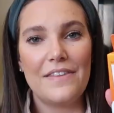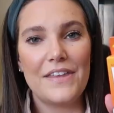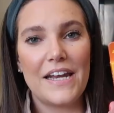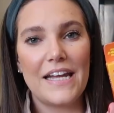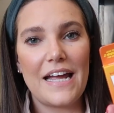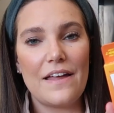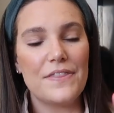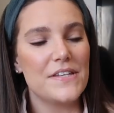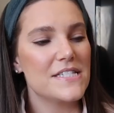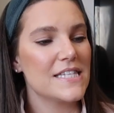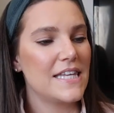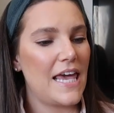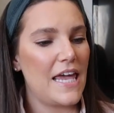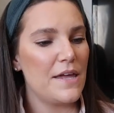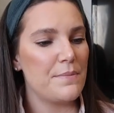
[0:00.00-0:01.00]
And then I got this
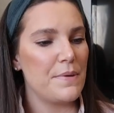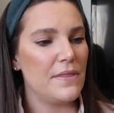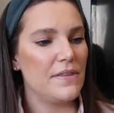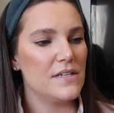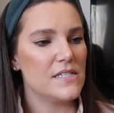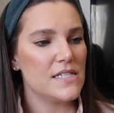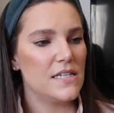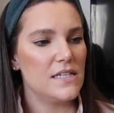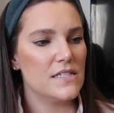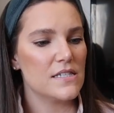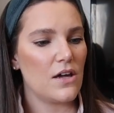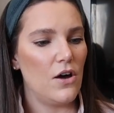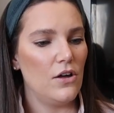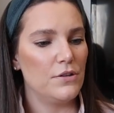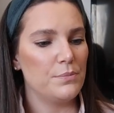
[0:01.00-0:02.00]
game. This is
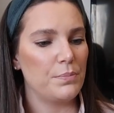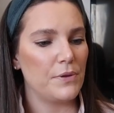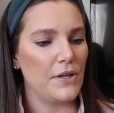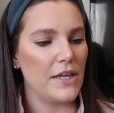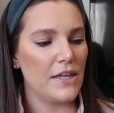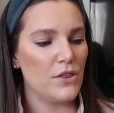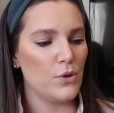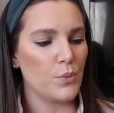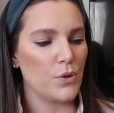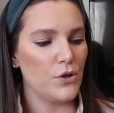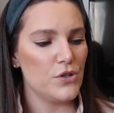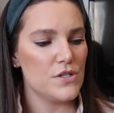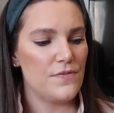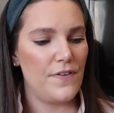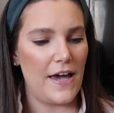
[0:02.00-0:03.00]
called Blink, the
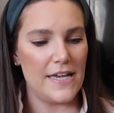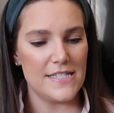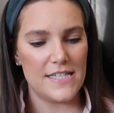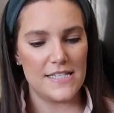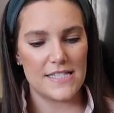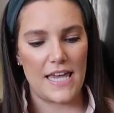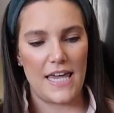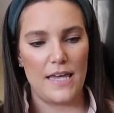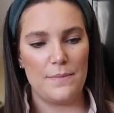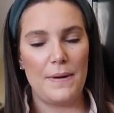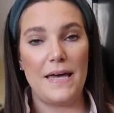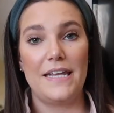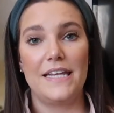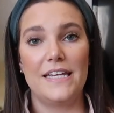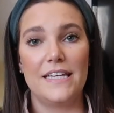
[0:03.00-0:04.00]
world's fastest game,
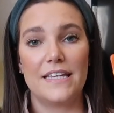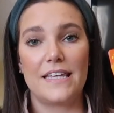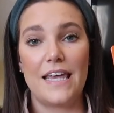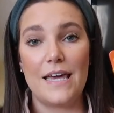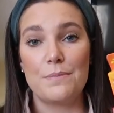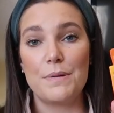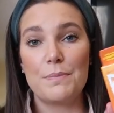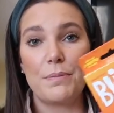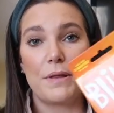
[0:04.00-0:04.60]
and it can be